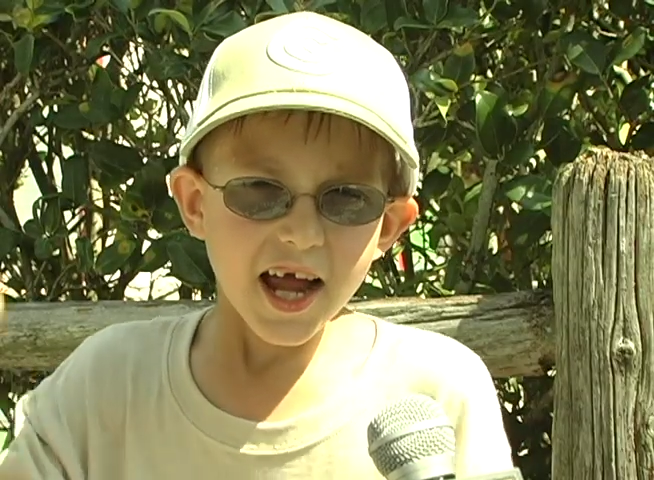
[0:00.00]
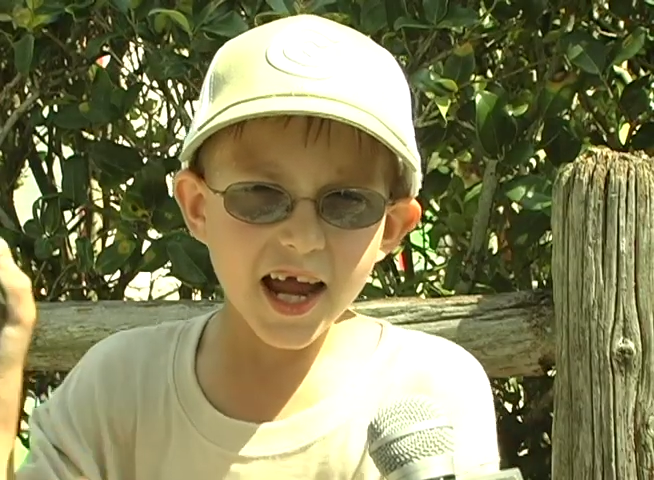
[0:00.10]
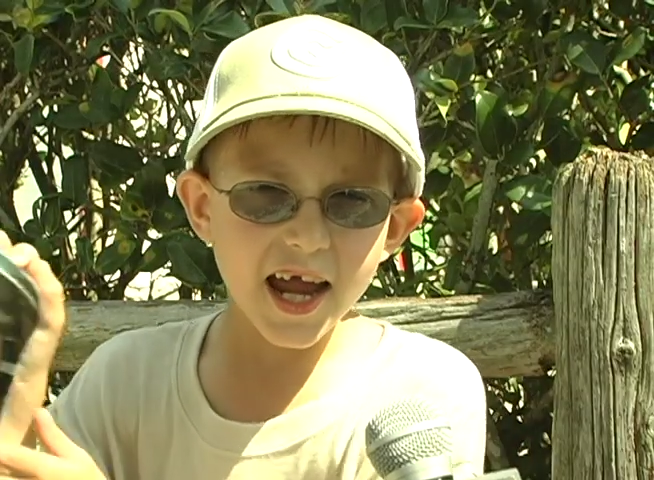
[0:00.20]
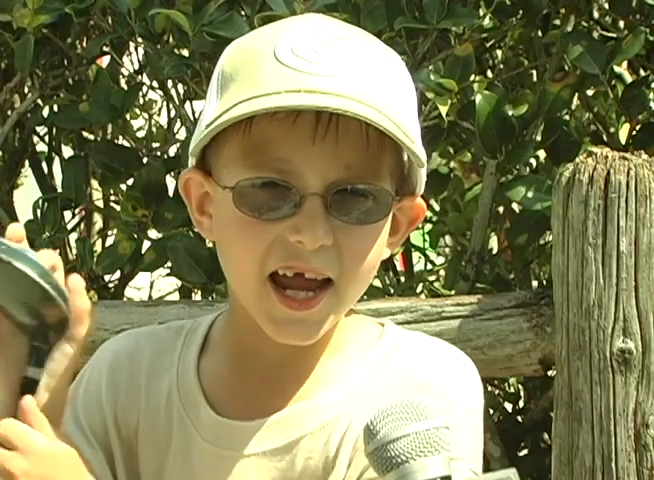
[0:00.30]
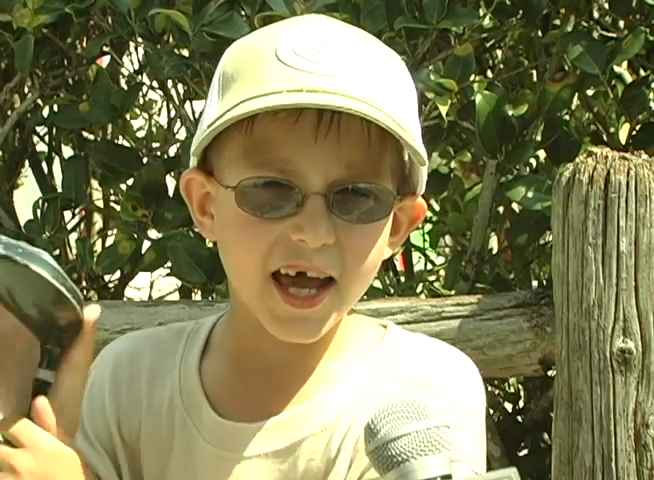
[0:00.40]

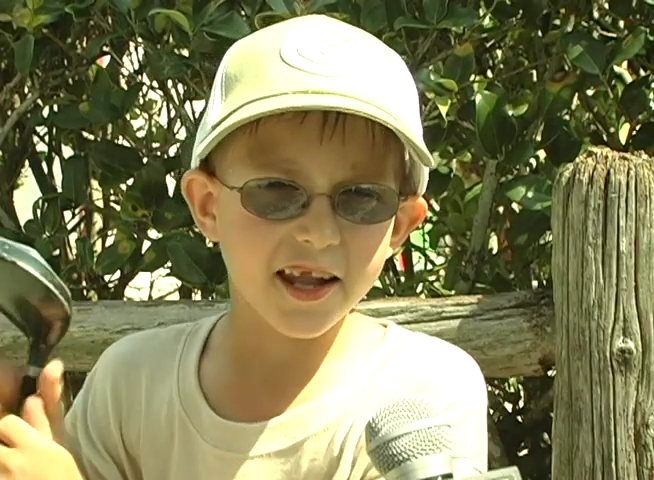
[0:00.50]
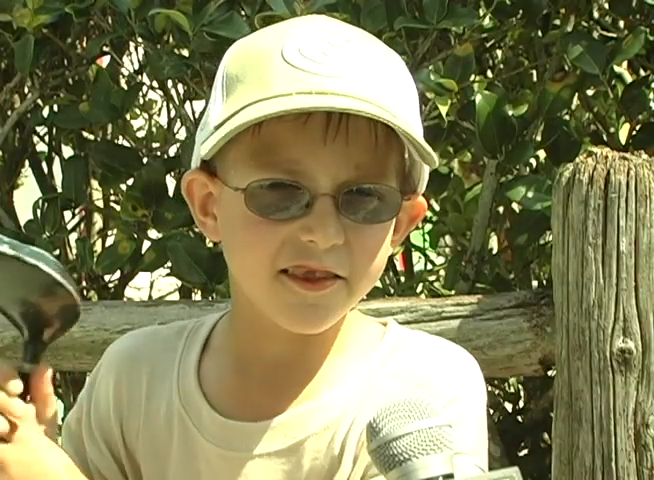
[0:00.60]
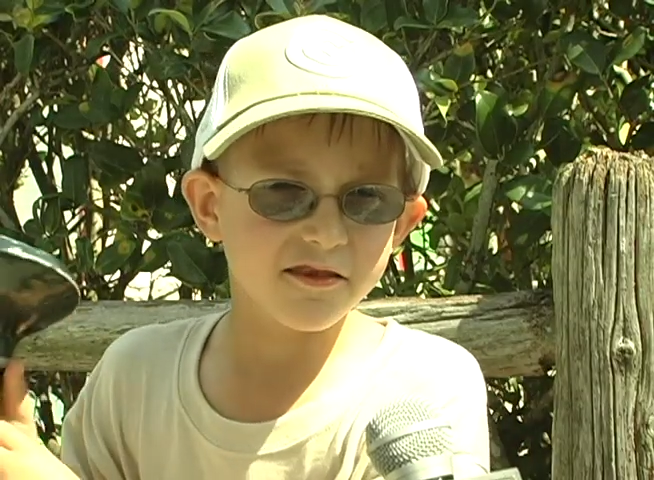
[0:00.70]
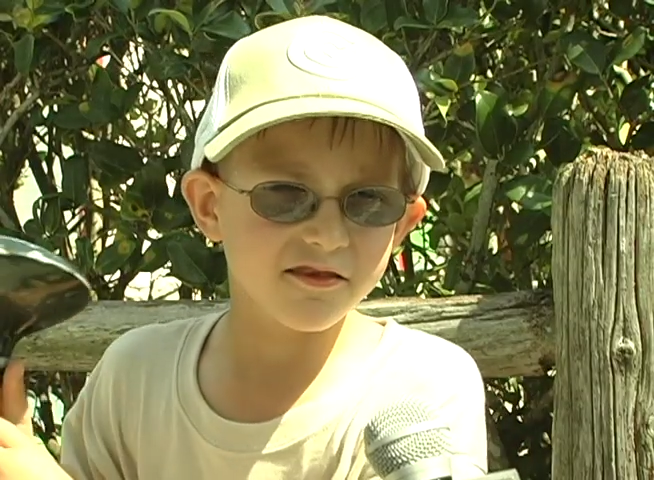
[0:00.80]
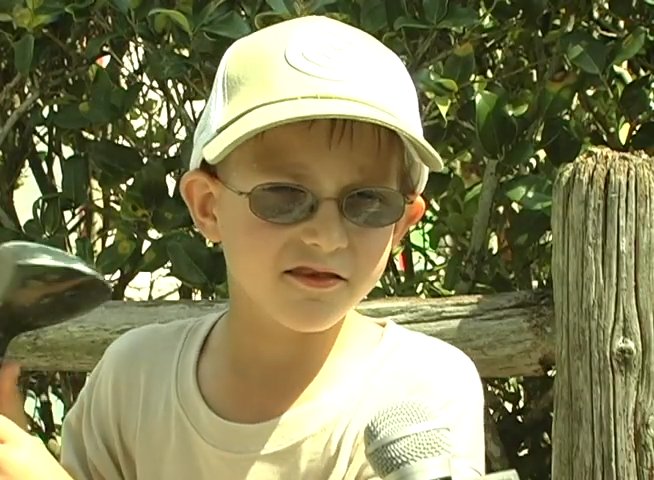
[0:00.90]

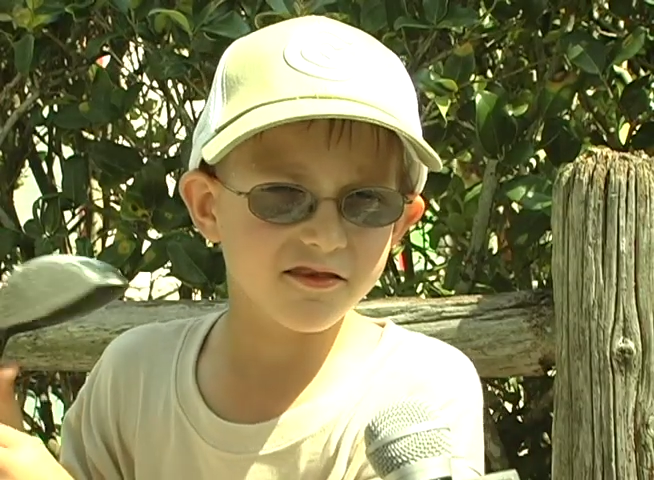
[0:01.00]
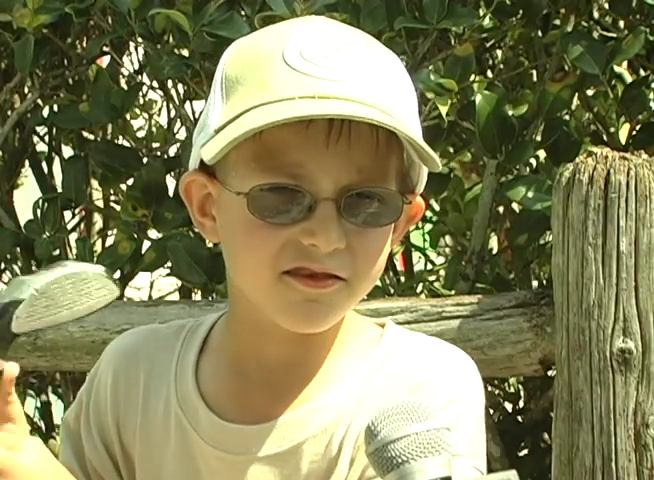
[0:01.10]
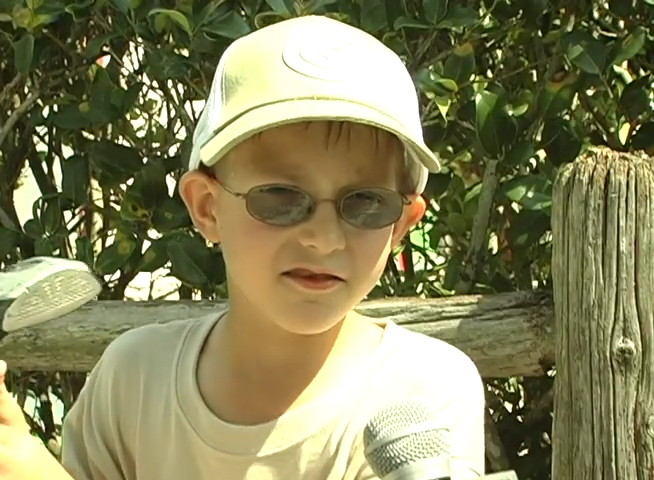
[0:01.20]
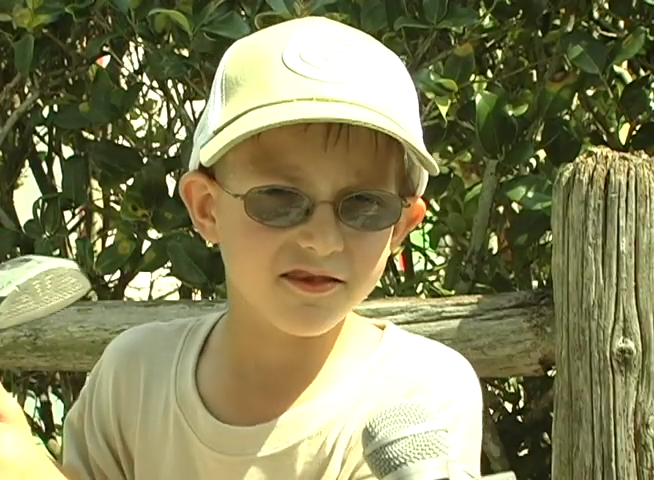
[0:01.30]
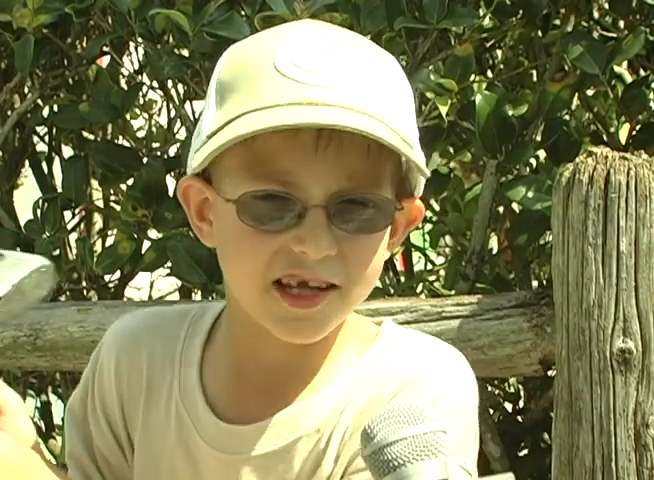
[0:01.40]
and
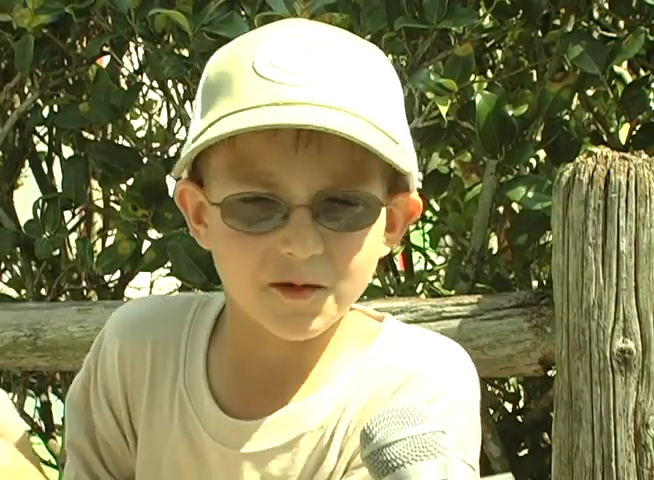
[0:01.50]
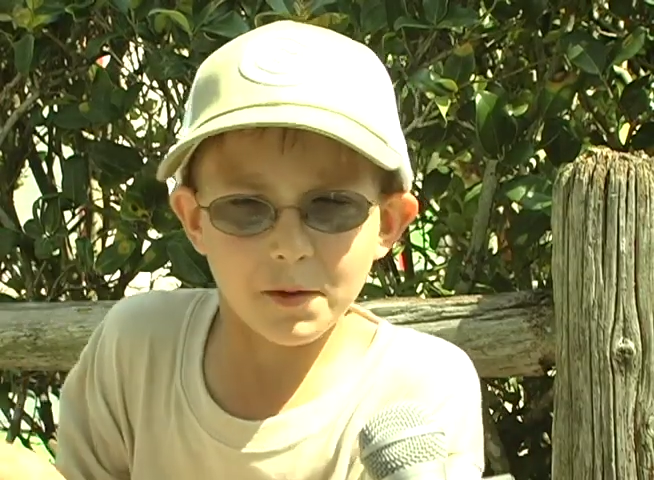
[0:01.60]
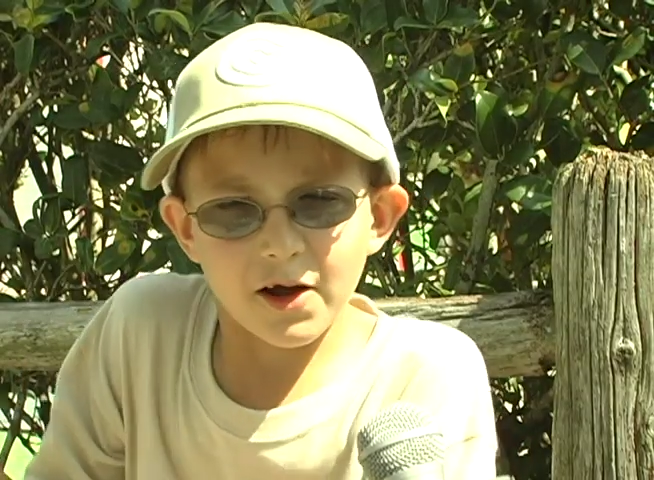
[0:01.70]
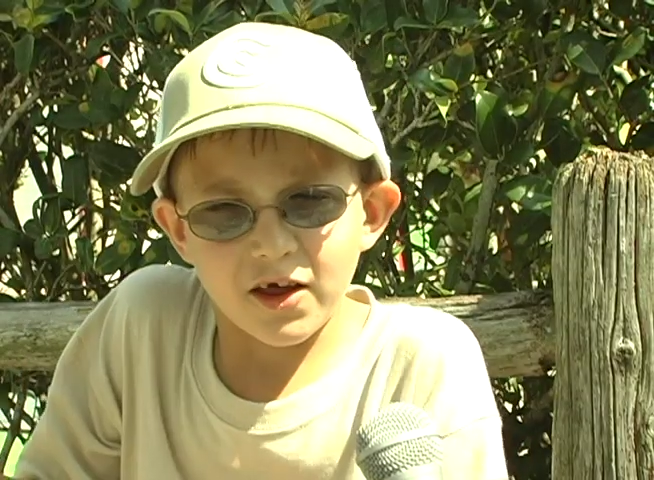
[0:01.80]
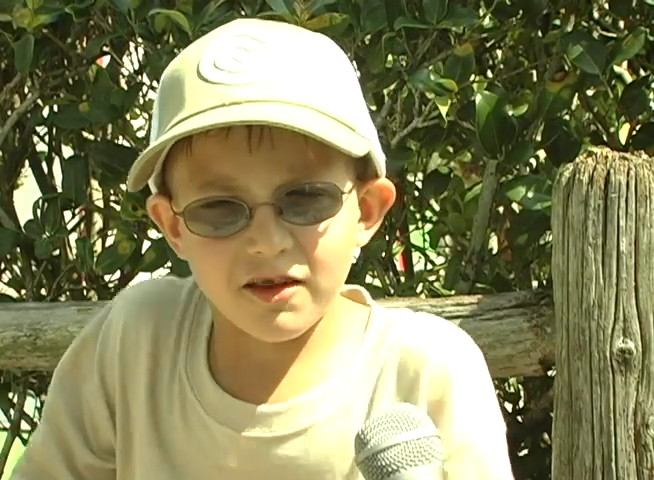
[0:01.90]
that's
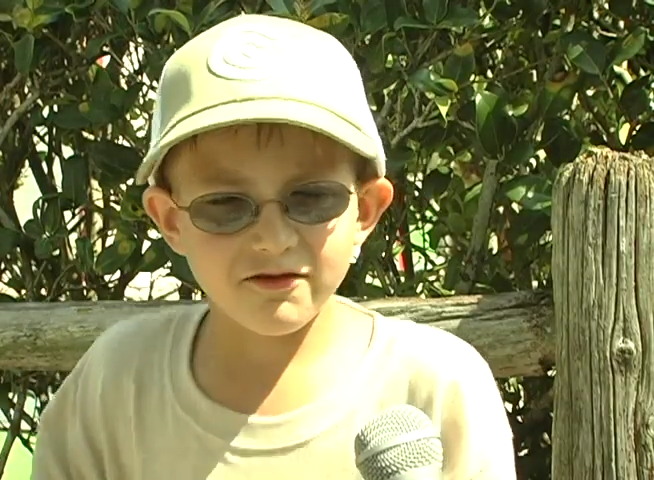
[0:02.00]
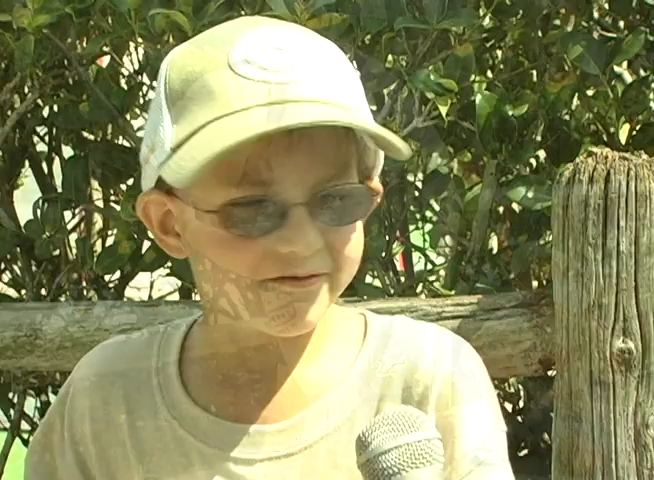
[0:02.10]
about it.